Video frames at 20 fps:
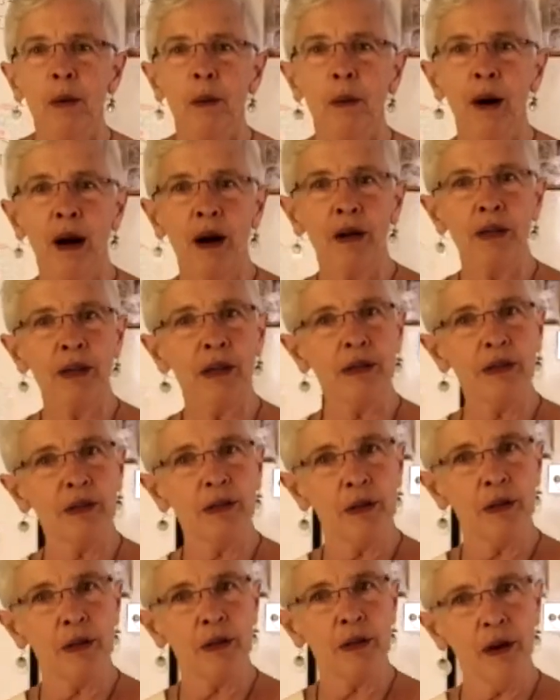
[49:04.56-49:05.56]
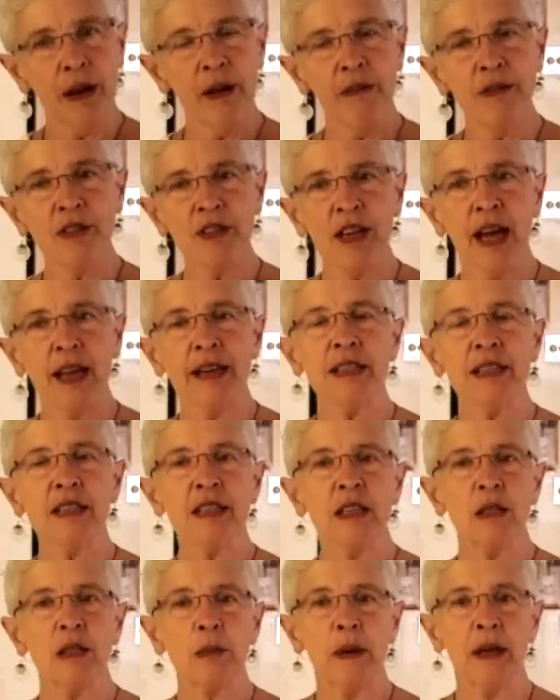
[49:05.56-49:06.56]
where the story of
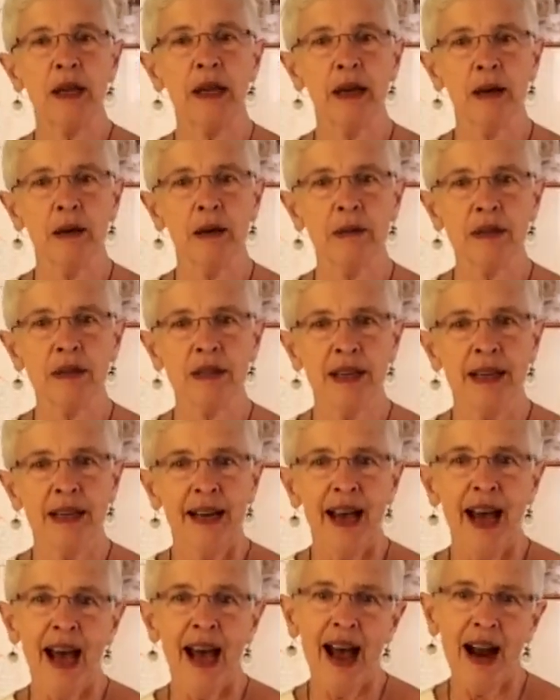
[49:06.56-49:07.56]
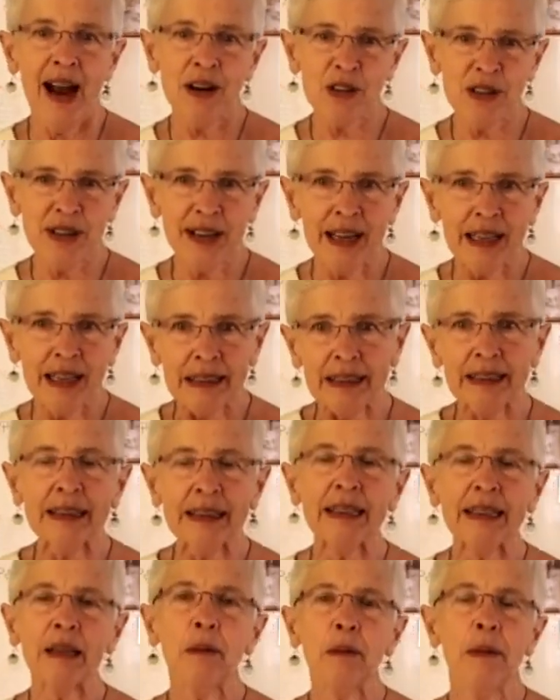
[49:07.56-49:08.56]
Genesis begins. Actually, a
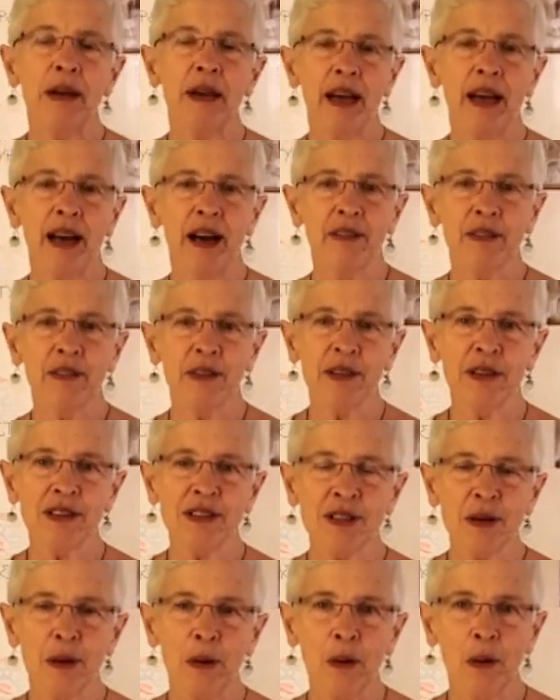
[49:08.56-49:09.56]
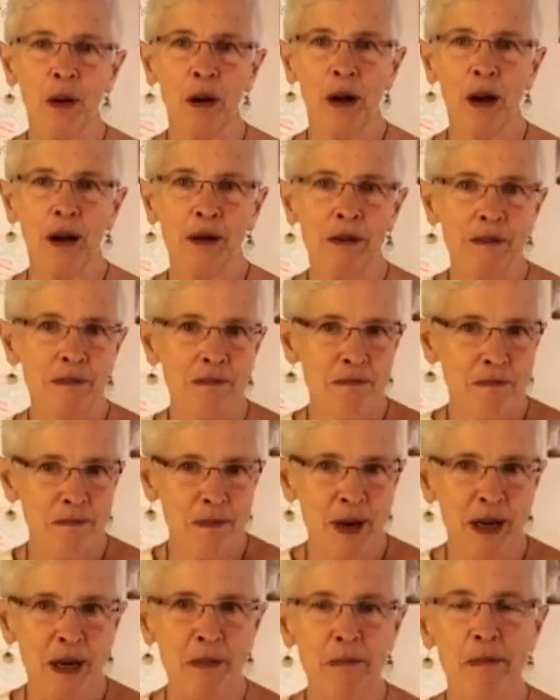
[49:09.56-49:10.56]
little bit after the so-called
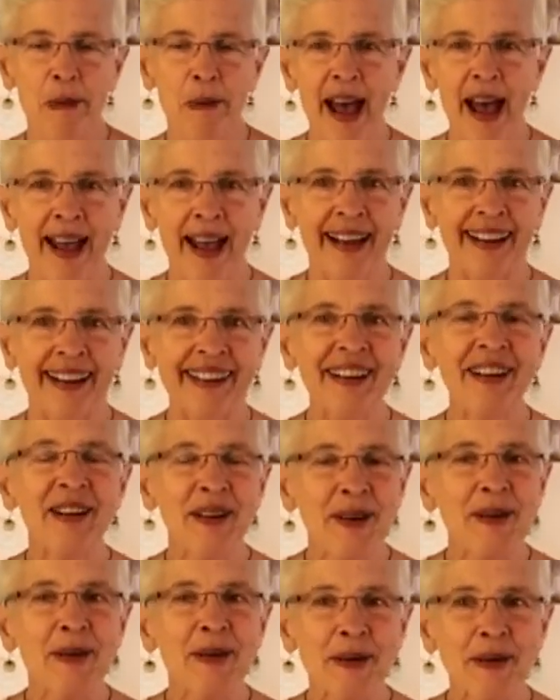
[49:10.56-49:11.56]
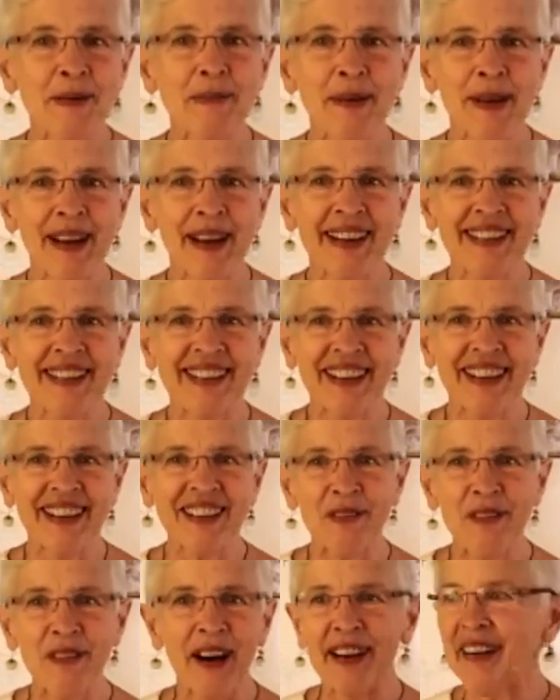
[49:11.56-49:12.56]
Big Bang could be
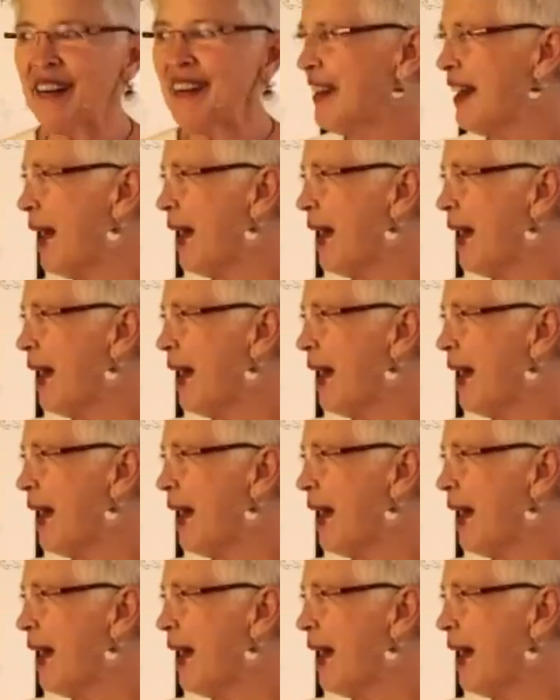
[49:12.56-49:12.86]
identified as